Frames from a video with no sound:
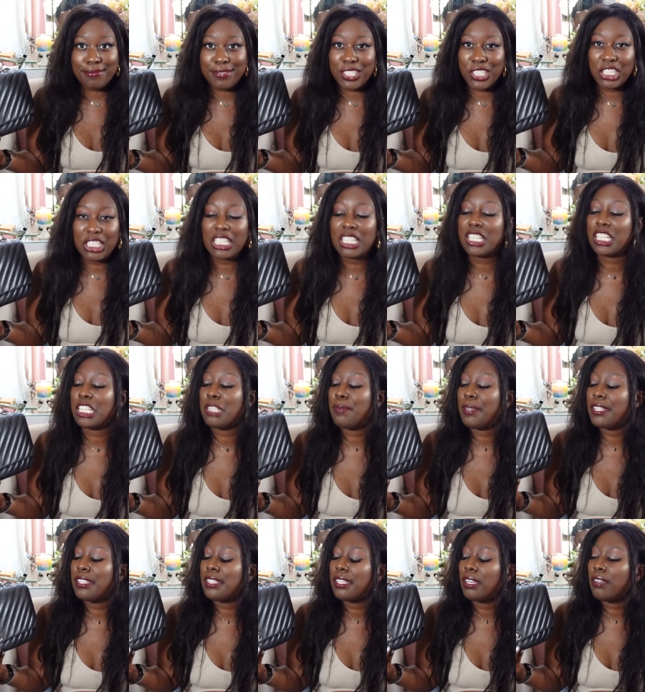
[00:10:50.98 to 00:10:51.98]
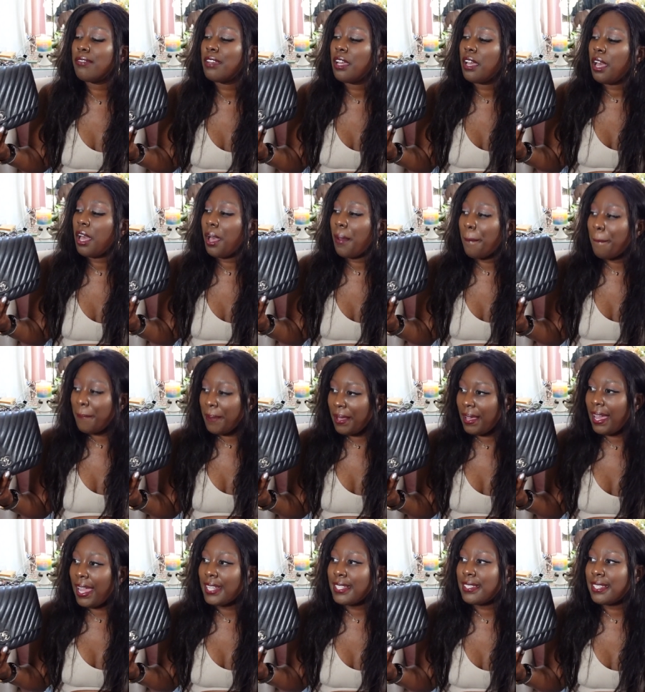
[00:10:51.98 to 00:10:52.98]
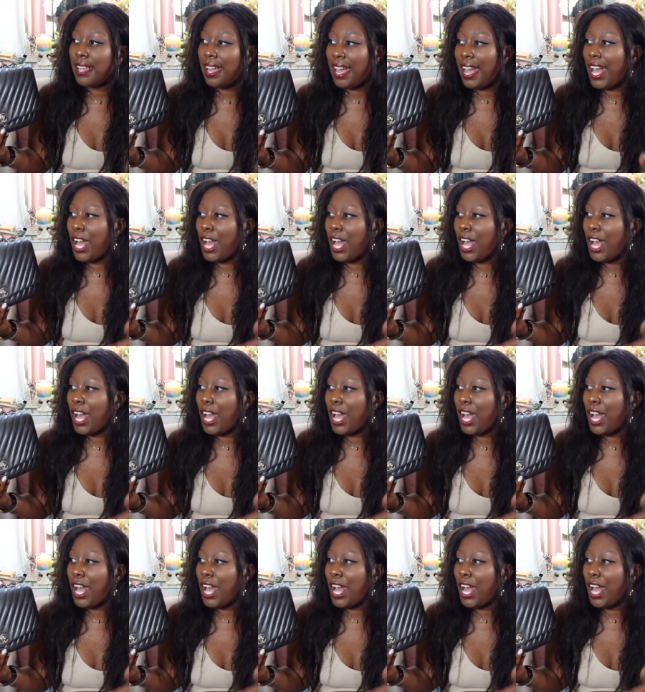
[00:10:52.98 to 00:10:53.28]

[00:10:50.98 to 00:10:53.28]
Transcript: Chanel's expensive, but